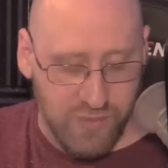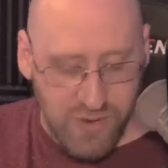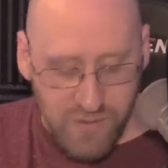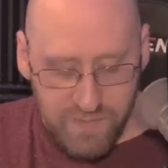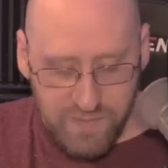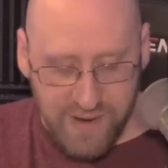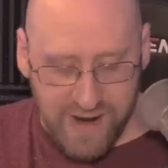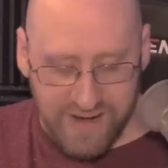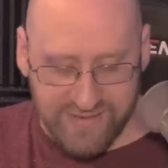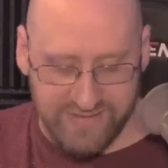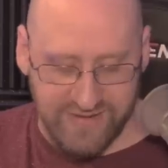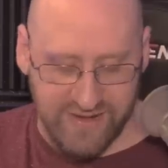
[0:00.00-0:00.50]

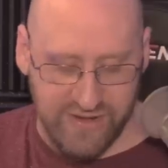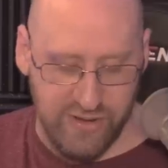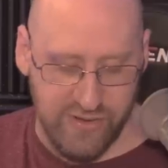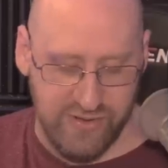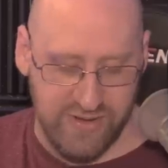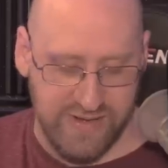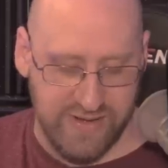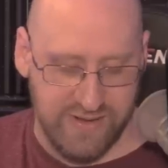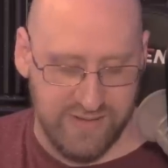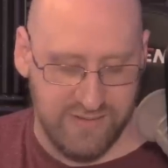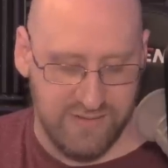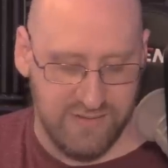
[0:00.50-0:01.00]

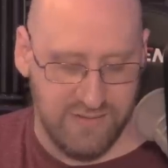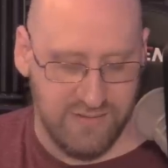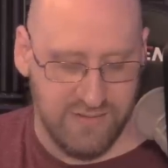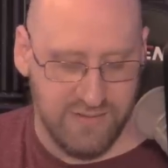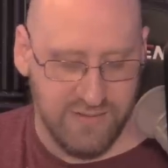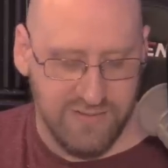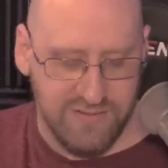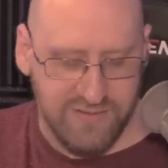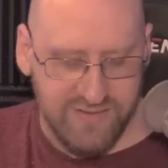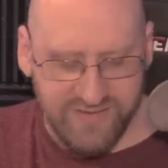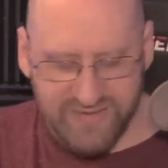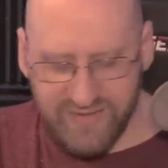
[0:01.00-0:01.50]
prosecuted.
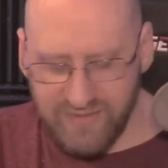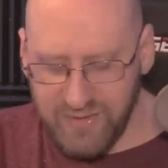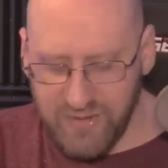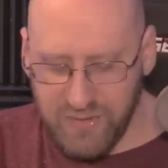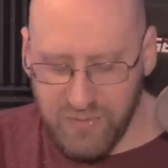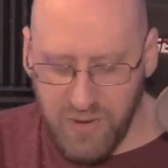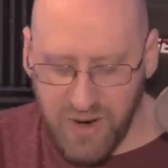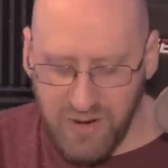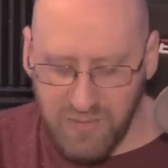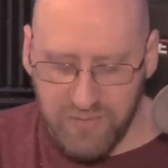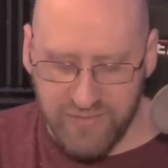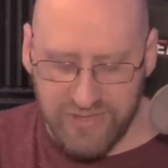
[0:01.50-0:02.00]
There's something
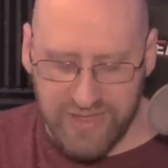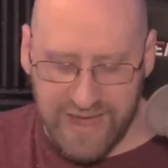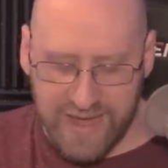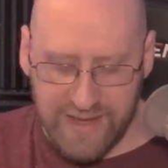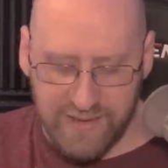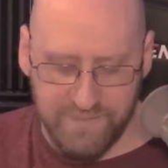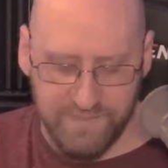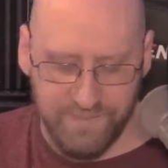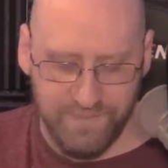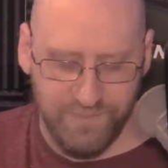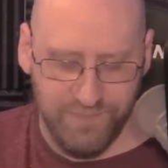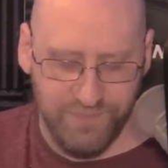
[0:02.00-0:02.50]
wrong with that,
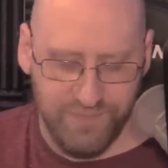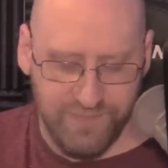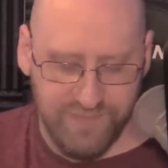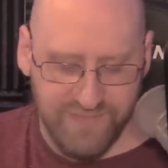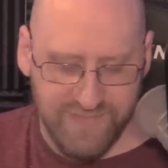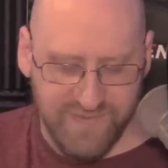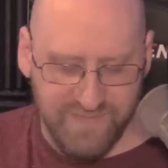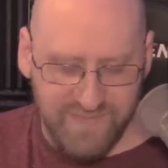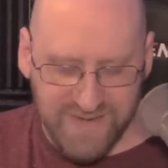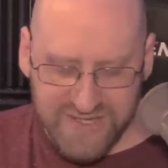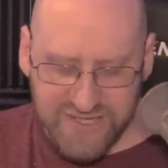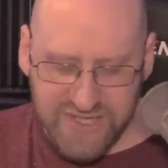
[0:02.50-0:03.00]

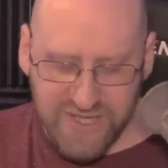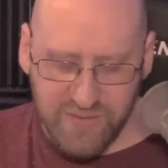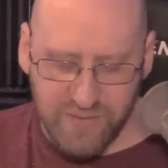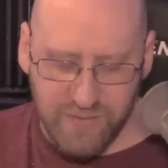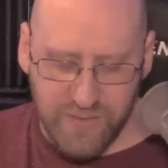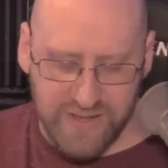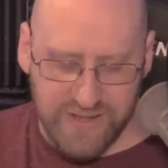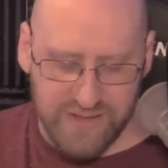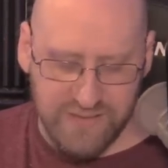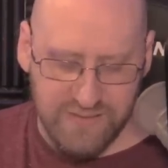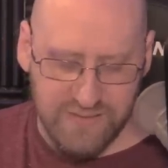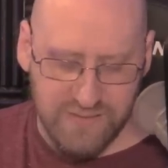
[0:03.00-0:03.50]
especially
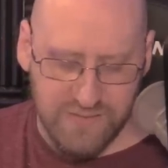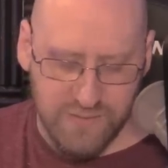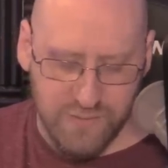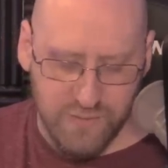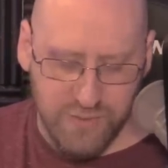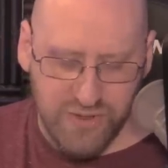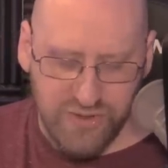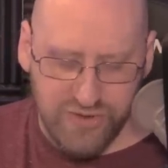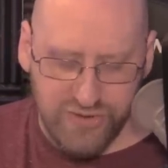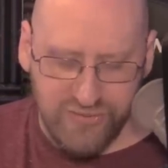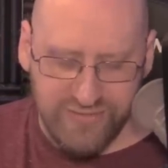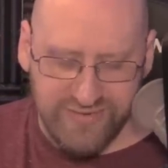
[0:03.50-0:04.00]
when
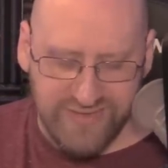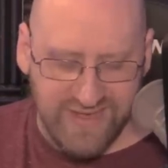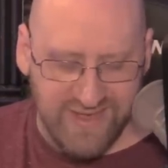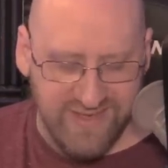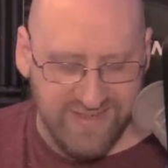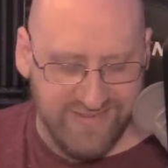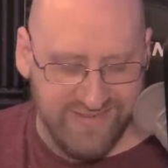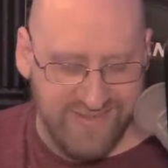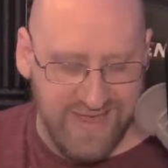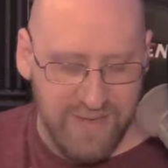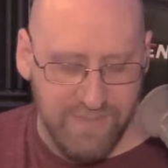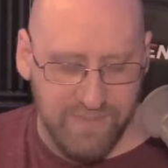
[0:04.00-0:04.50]
we're using a
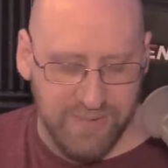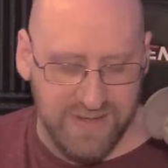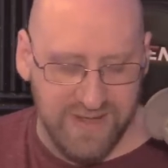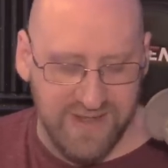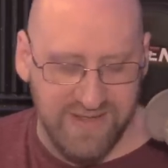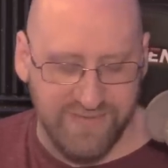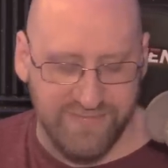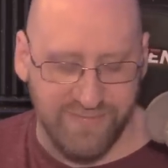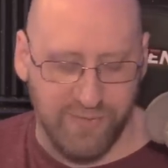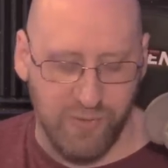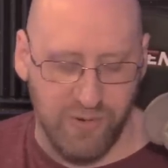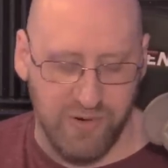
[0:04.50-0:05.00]
state
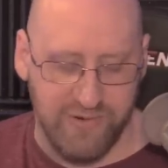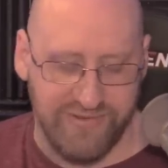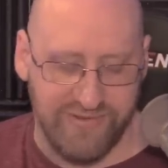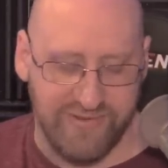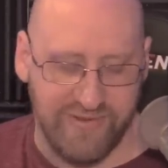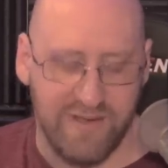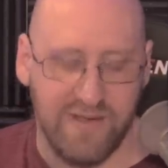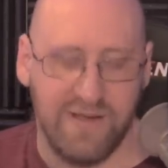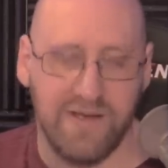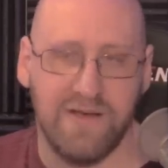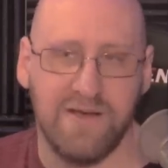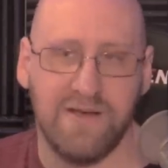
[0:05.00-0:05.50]
police force
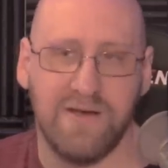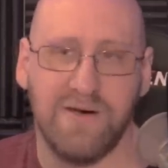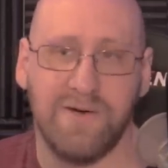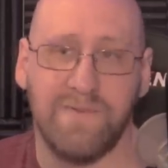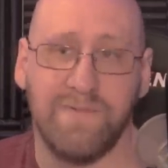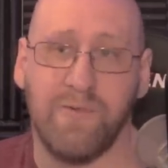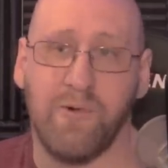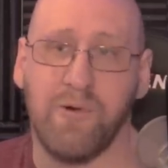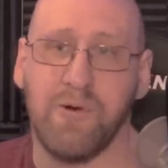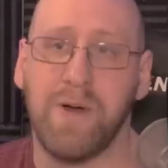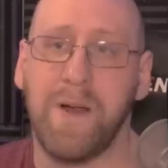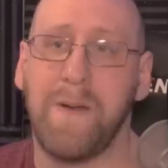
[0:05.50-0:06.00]

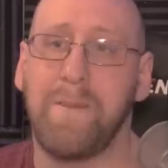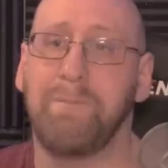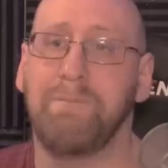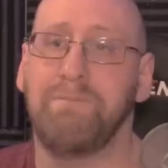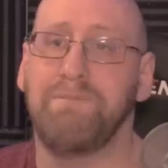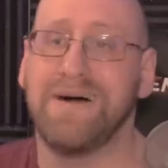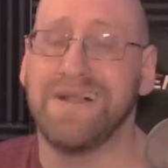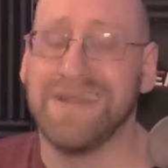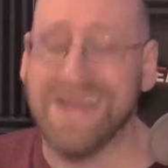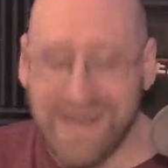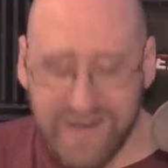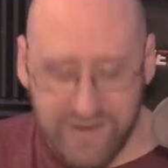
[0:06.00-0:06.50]
for
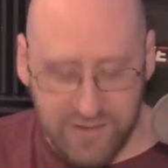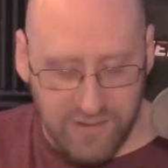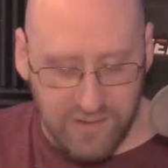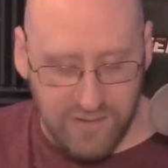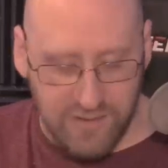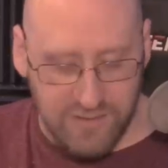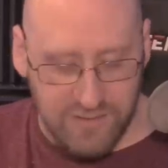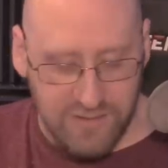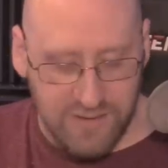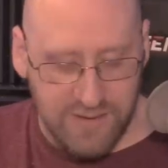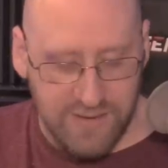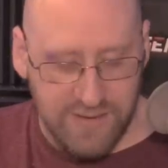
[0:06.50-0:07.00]

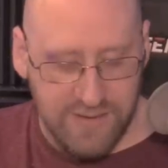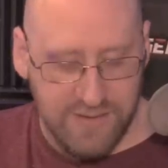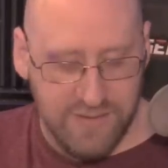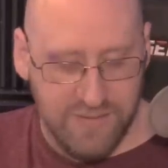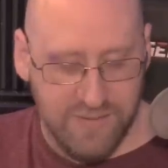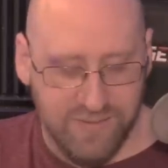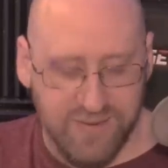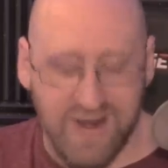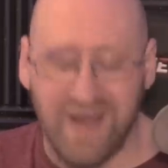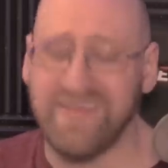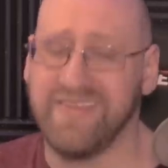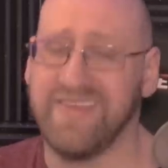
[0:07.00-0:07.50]
political
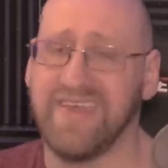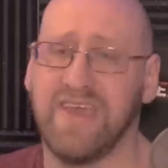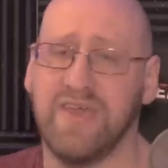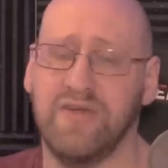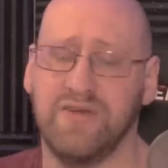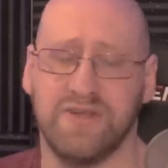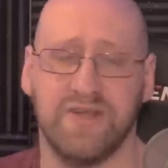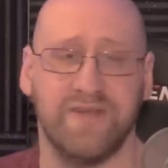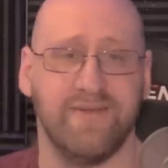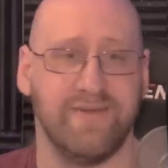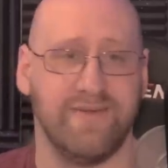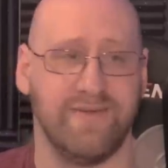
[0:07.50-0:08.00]

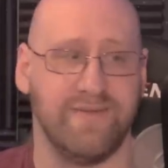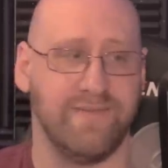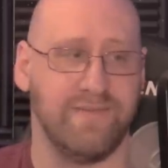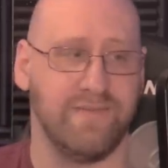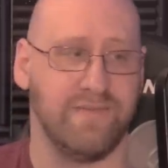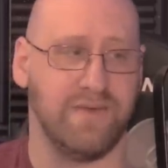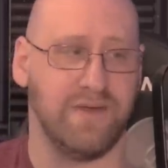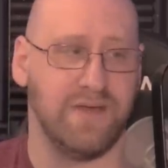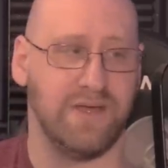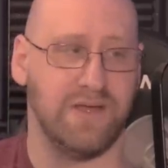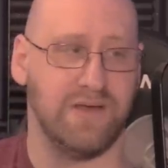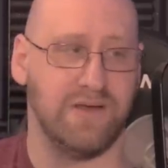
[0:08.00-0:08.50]
prosecutions.
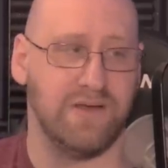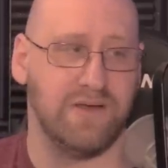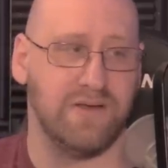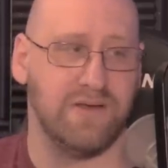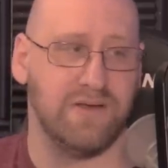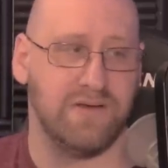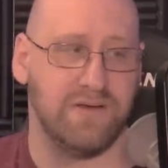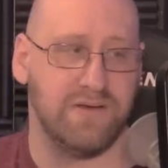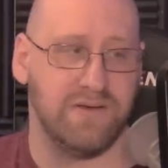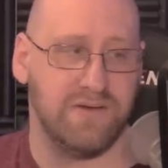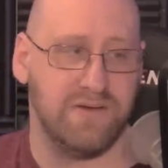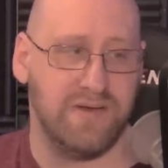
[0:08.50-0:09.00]

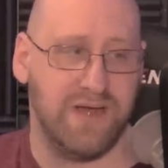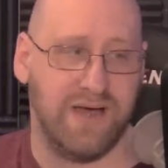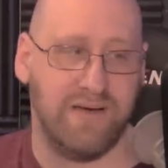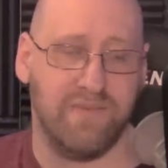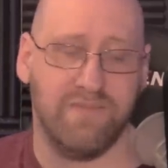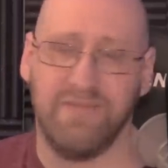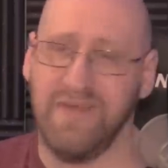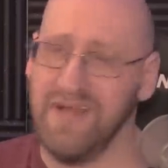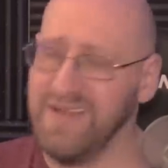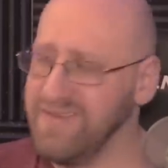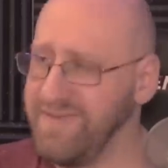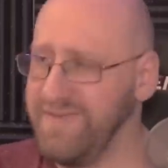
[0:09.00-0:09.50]
Now,
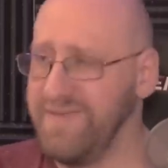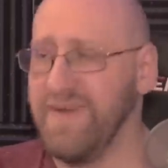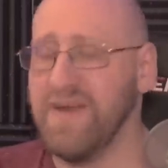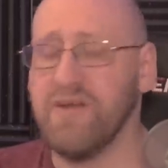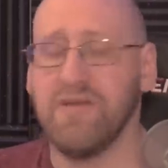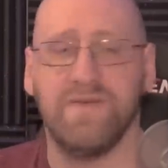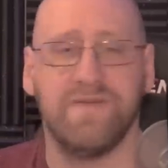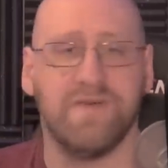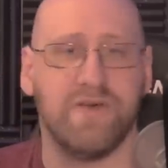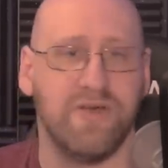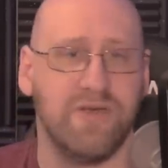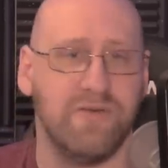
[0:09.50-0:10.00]
that's
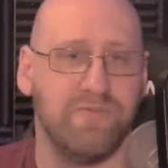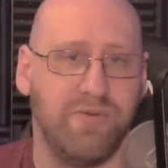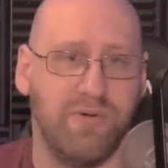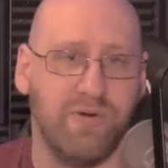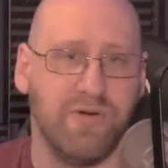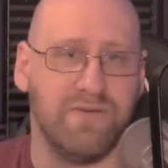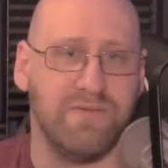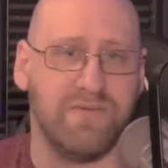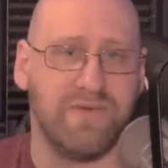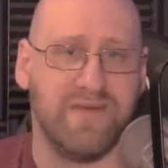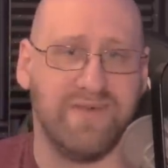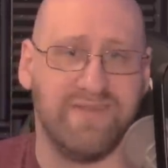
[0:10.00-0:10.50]
very, very
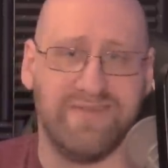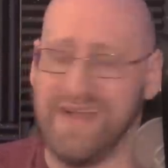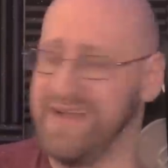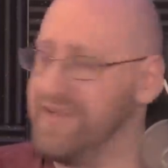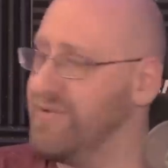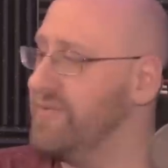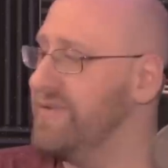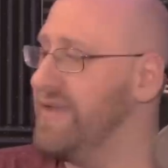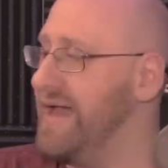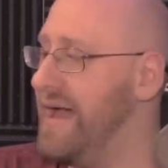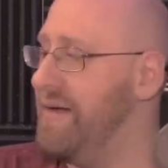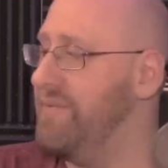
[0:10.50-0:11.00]
important, because that's
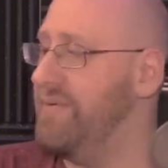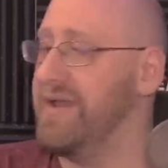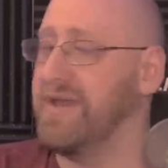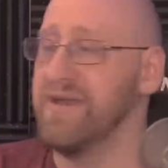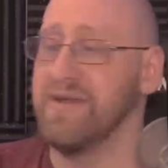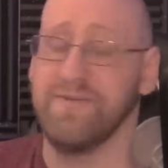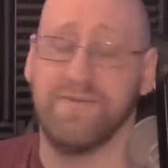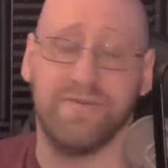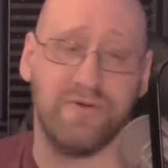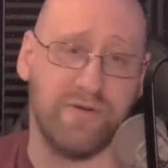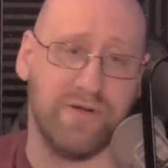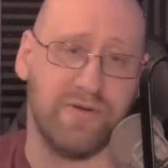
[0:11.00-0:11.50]
what's happening
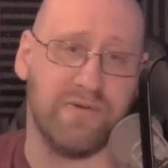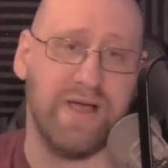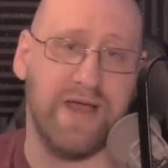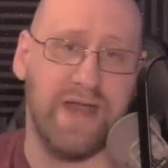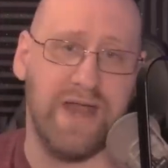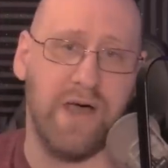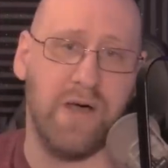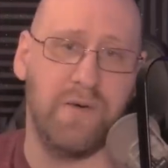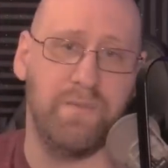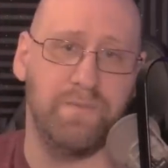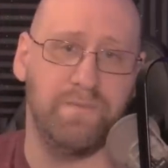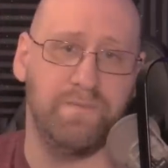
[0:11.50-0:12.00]
in Florida right
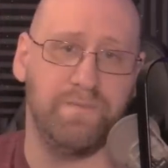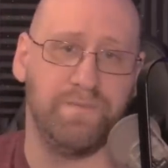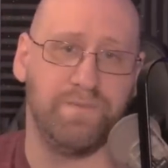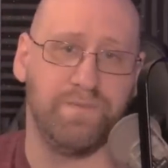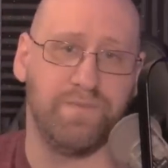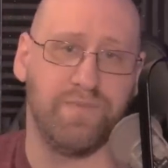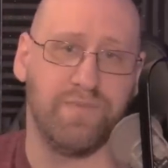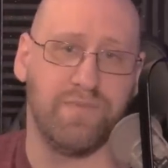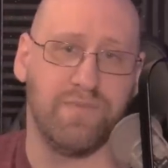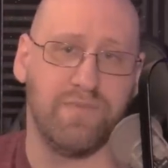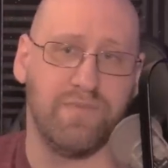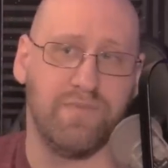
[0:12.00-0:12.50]
now.
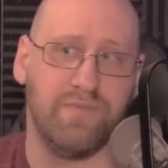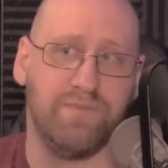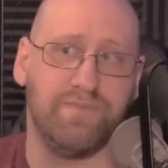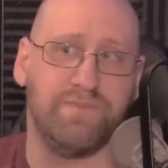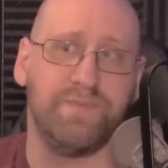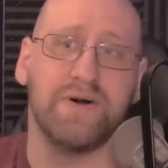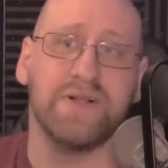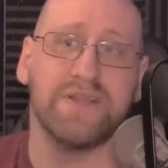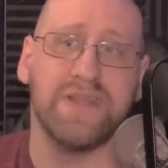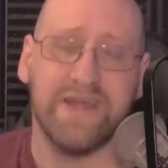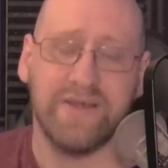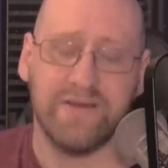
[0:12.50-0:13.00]

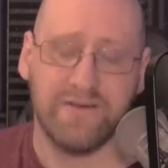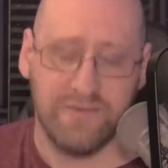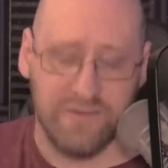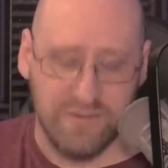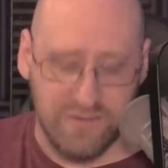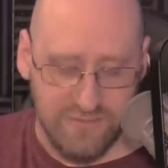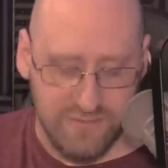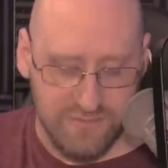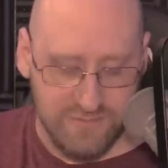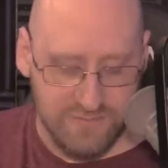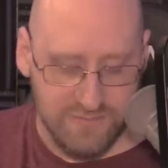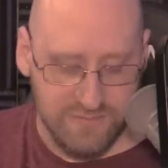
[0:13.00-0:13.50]

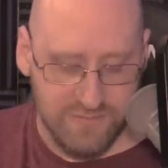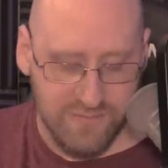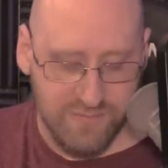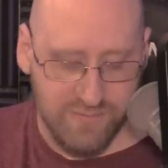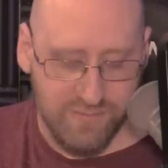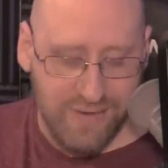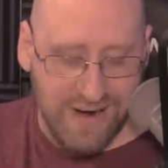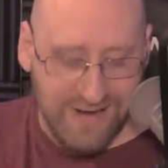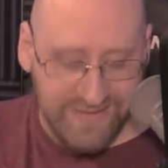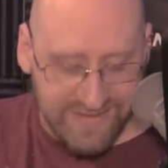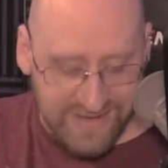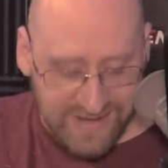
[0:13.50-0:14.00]
Political
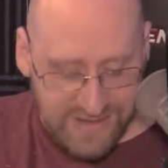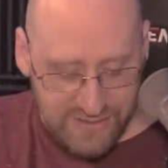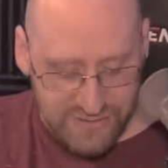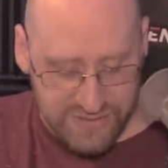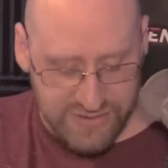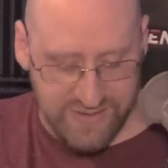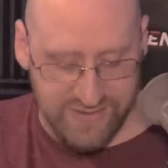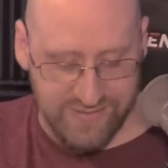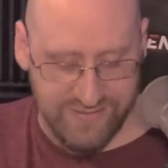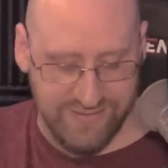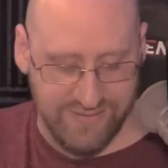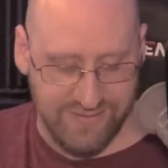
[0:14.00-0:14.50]

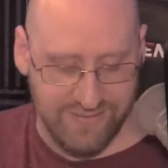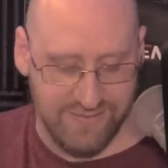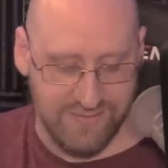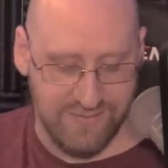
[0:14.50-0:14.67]
prosecutions.